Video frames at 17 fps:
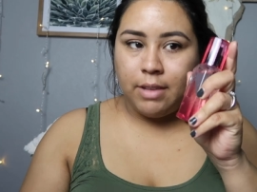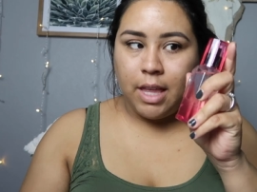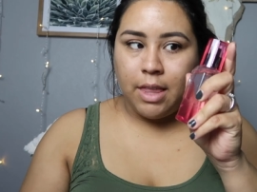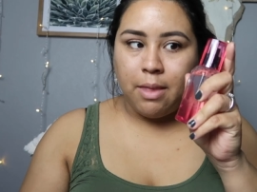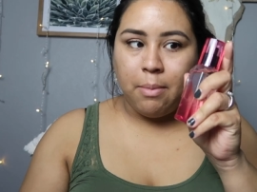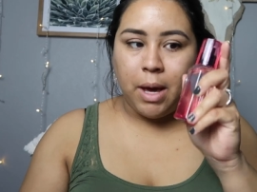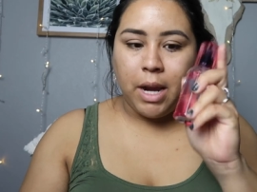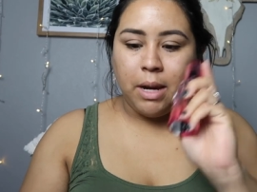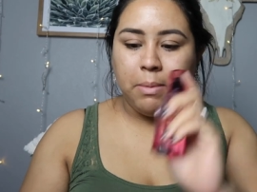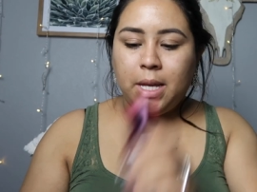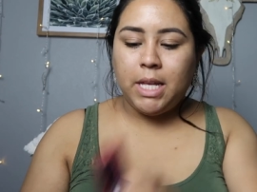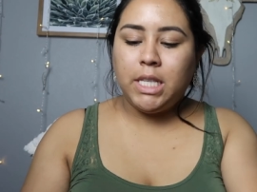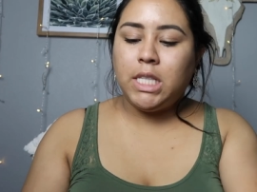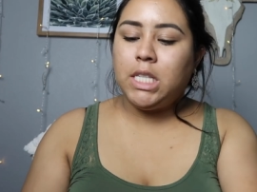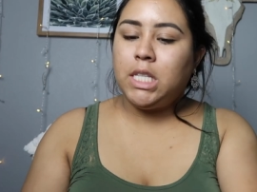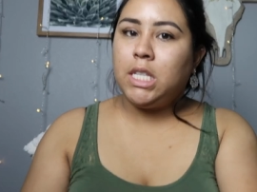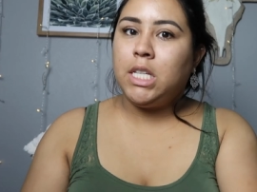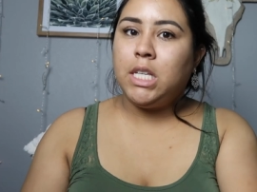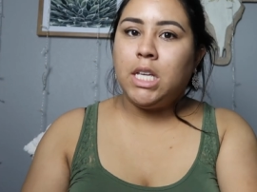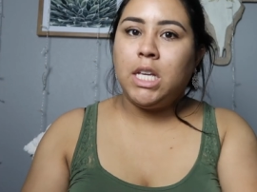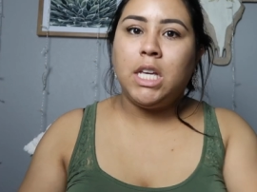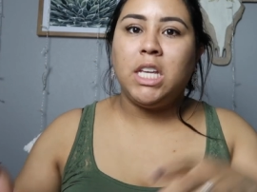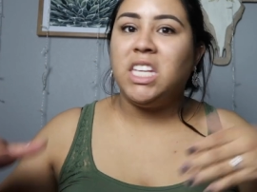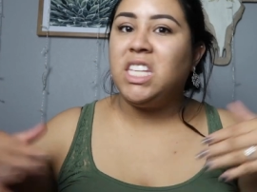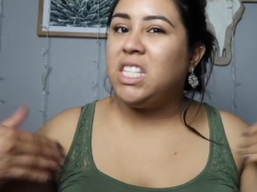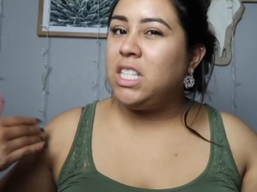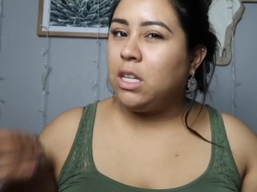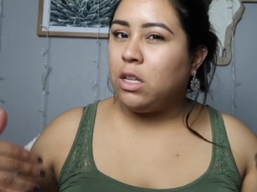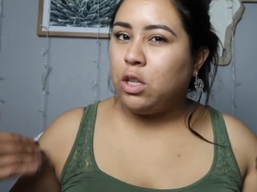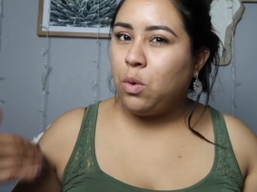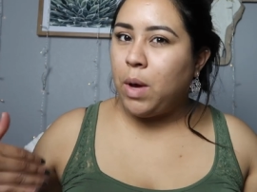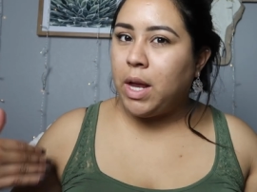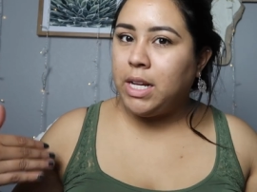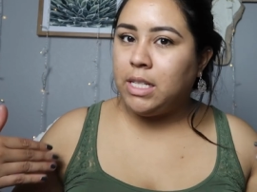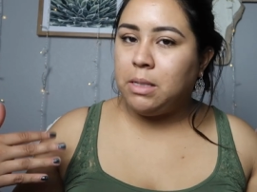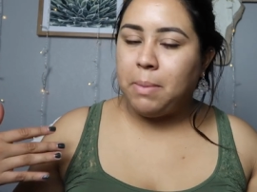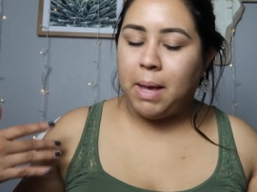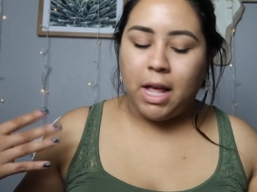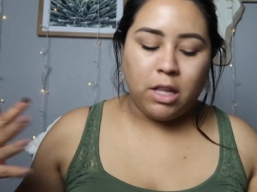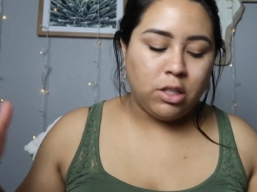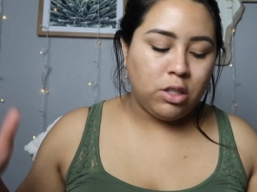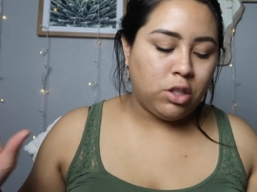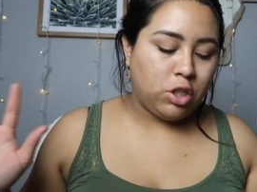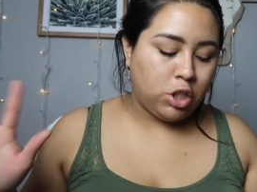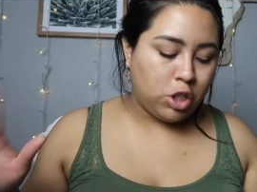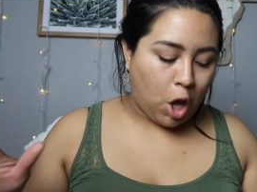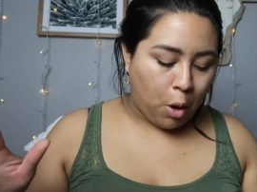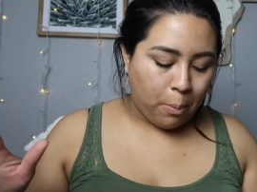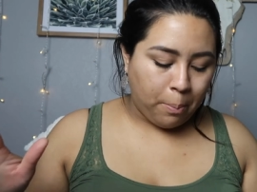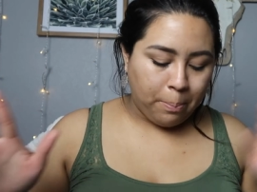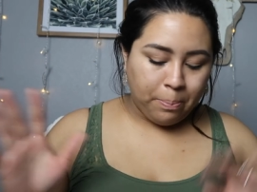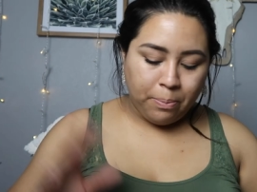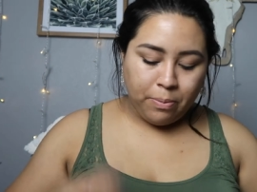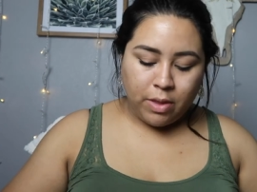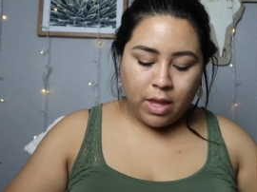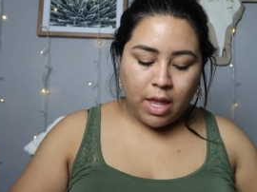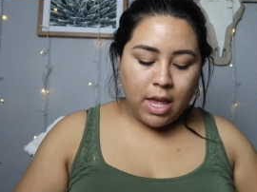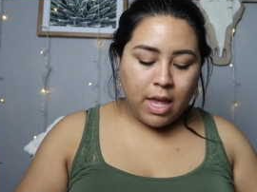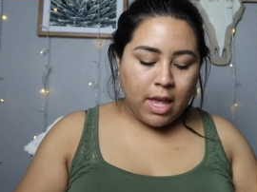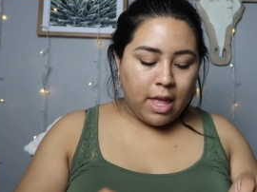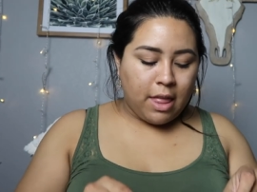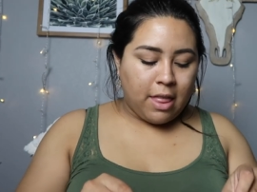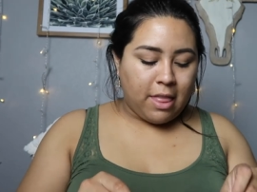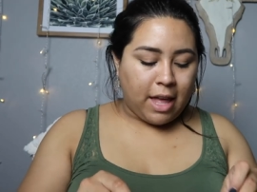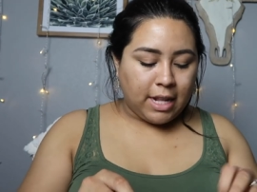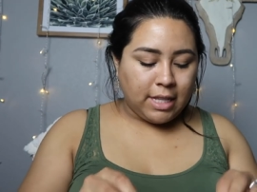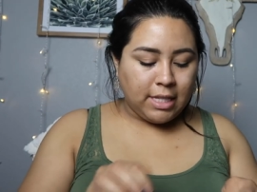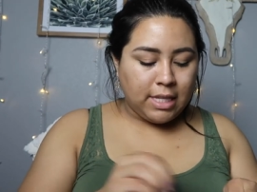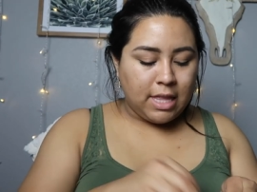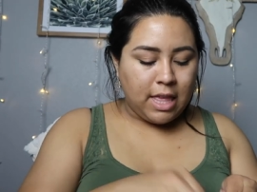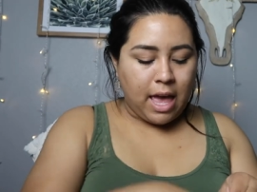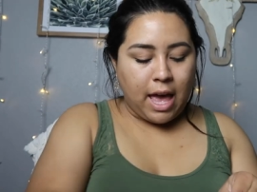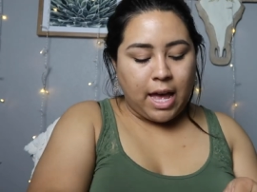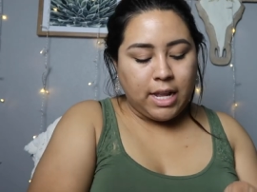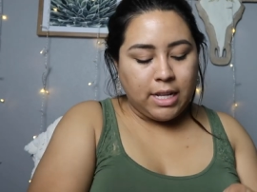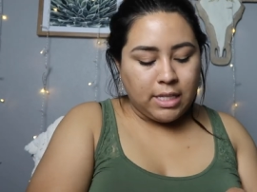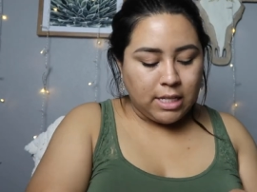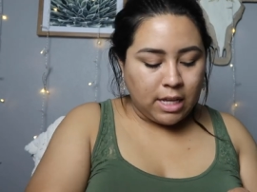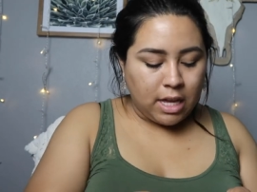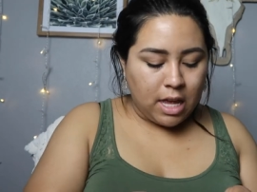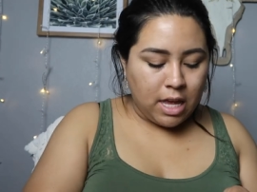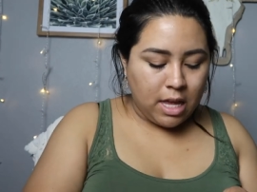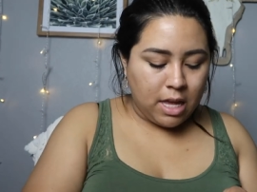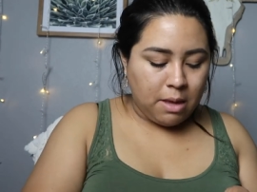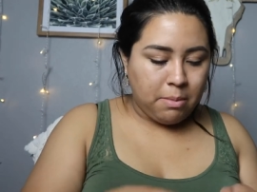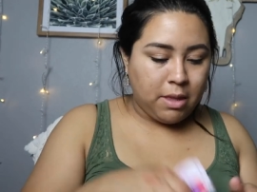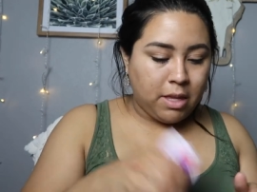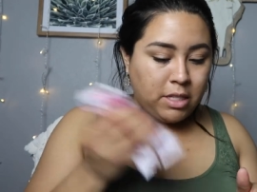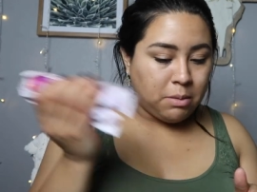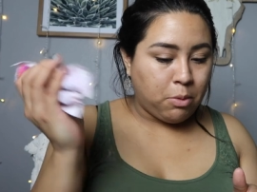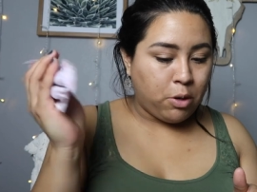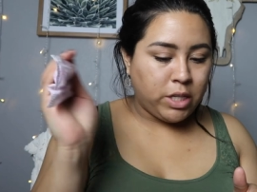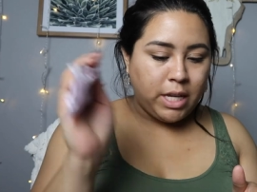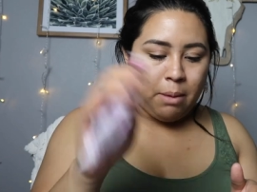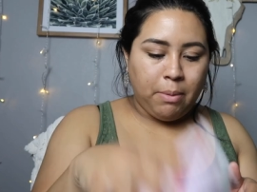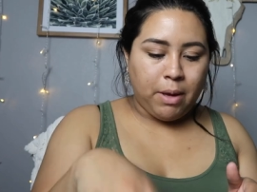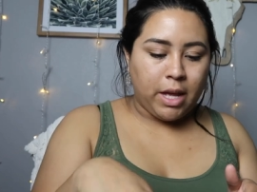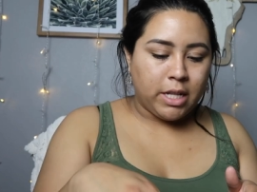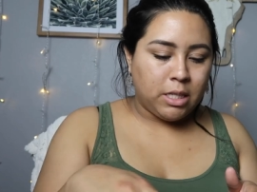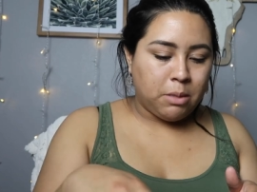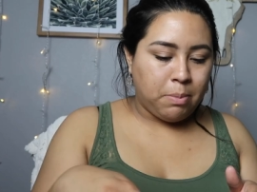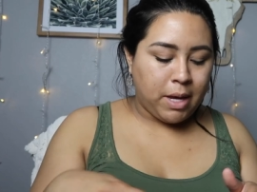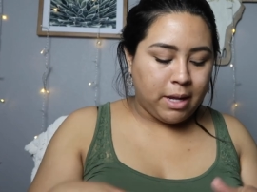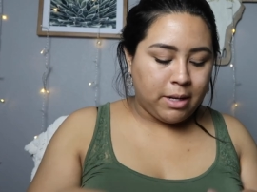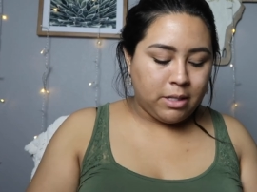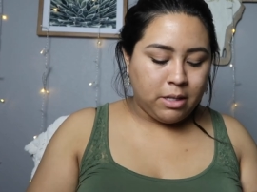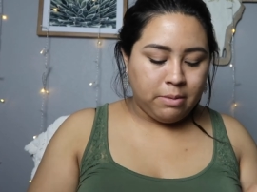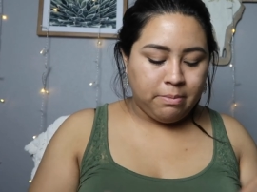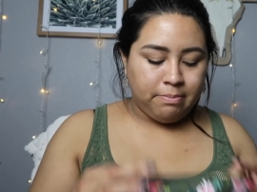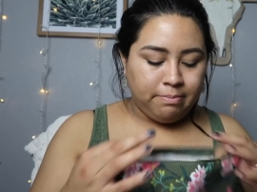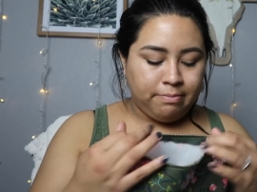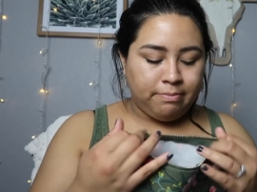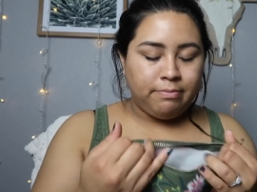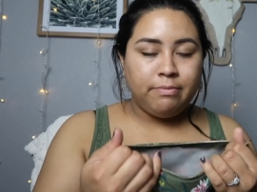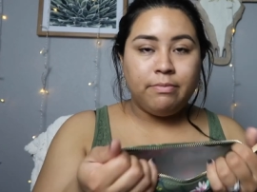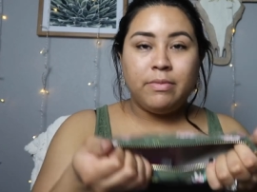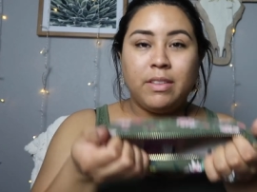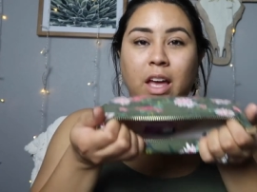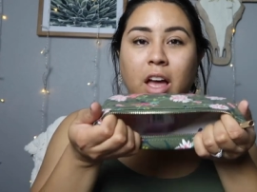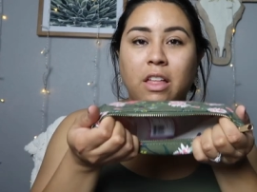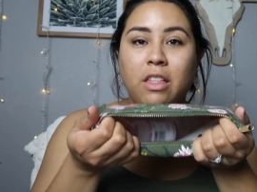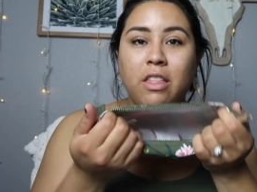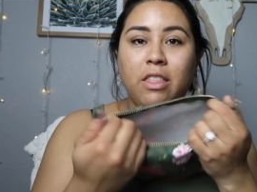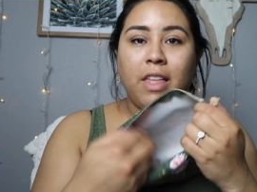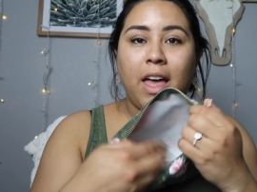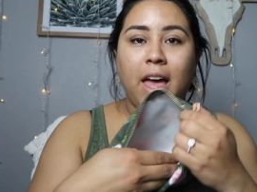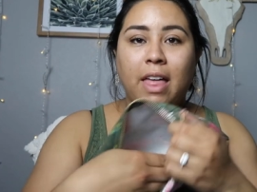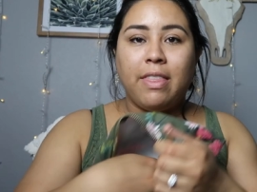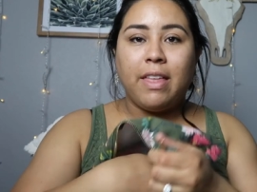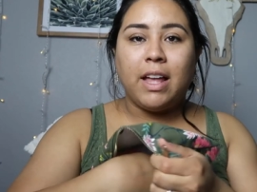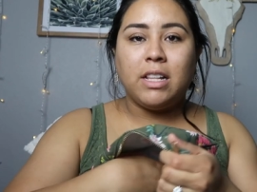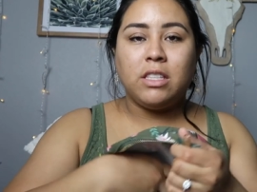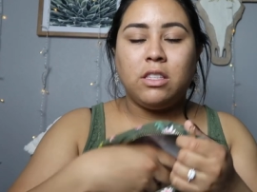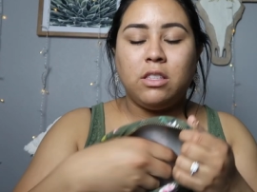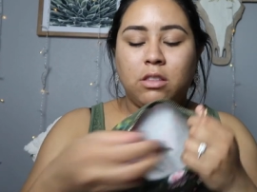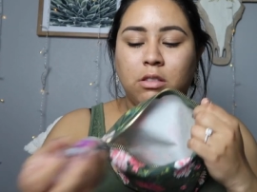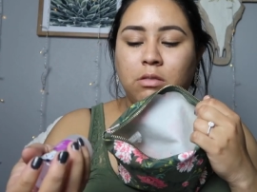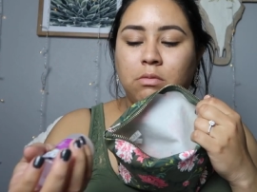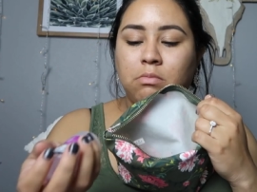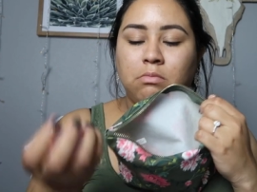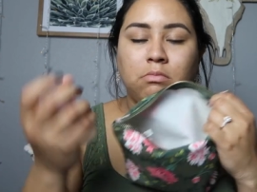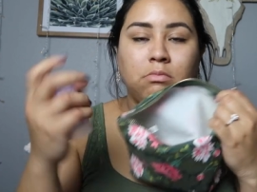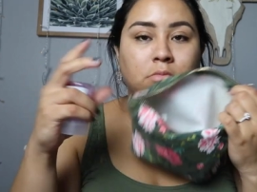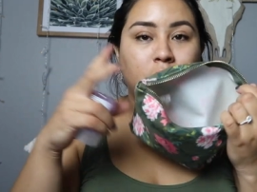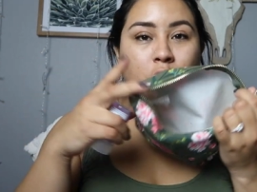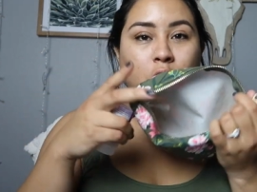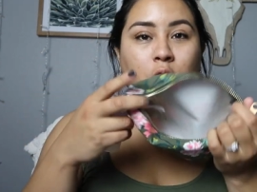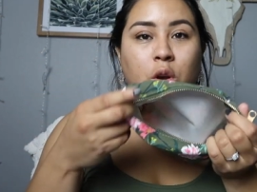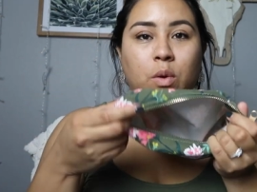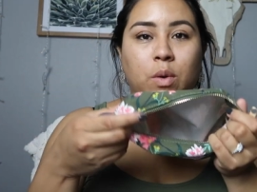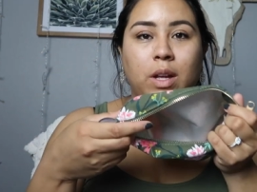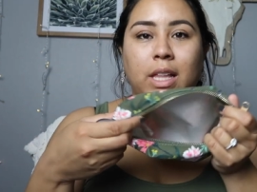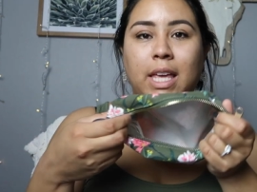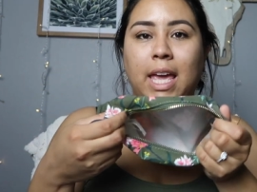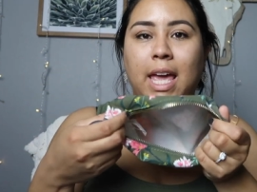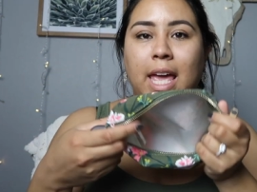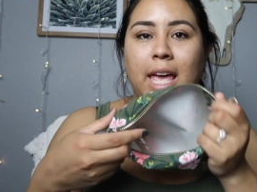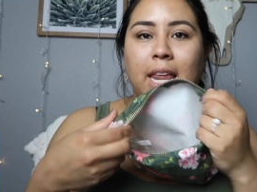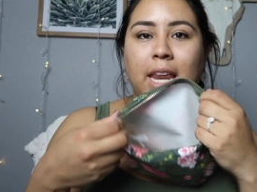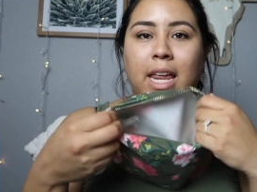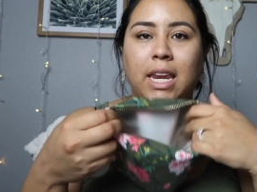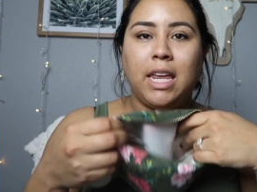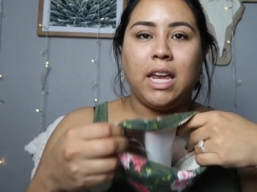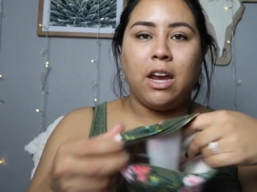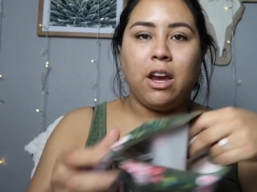and the body mist, you still don't want to smell. So that's that. And then some more tampons. But other than that, that's really it in